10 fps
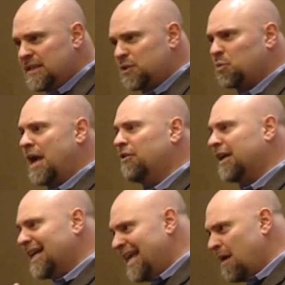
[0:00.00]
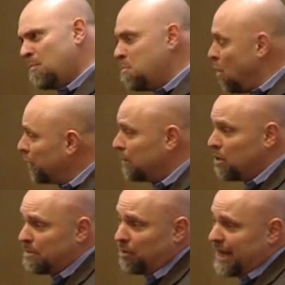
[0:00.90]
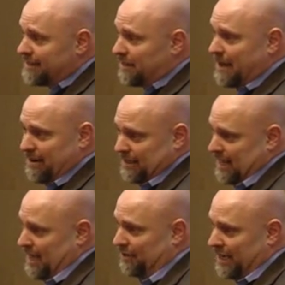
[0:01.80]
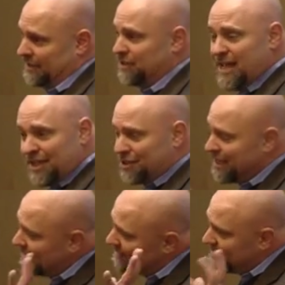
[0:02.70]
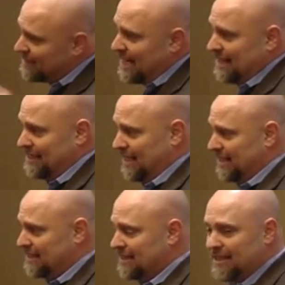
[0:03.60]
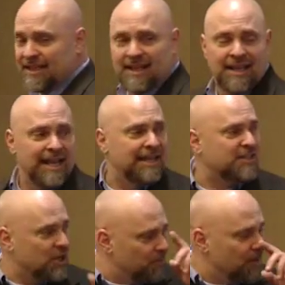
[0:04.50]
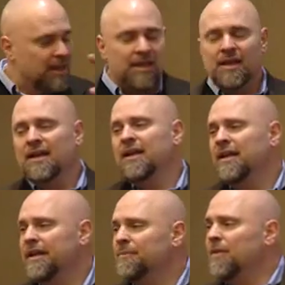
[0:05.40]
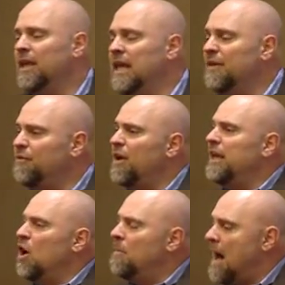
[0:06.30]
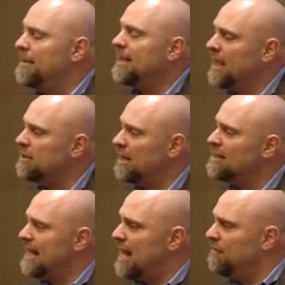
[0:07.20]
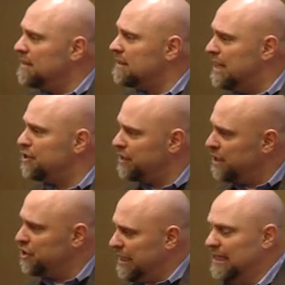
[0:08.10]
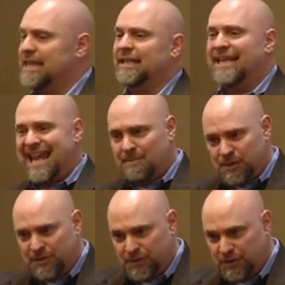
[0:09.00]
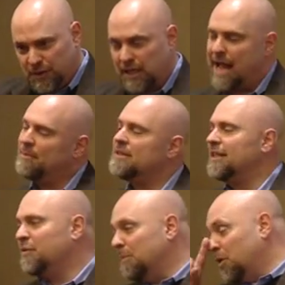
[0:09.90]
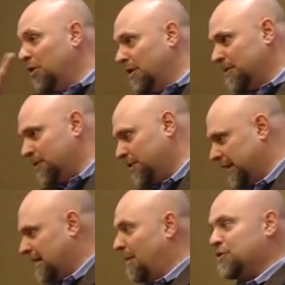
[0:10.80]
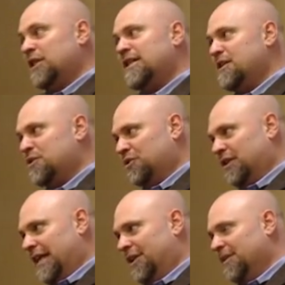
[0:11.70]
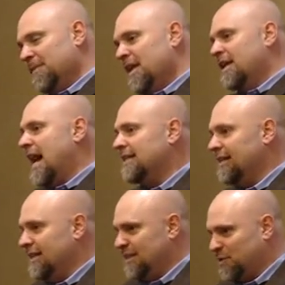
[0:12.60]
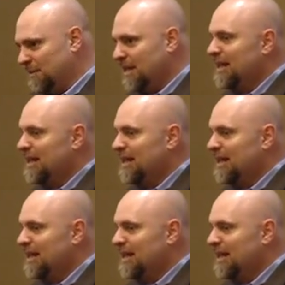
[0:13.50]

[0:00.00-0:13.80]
this rhetoric, they're more brazen about it now, right? They're not your kids, they're the state's kids. And so if Obamacare does have this legislation in it that enables this, I'm going to tell you one more horrible story. I was going to tell you sooner or later. Got to tell you this one.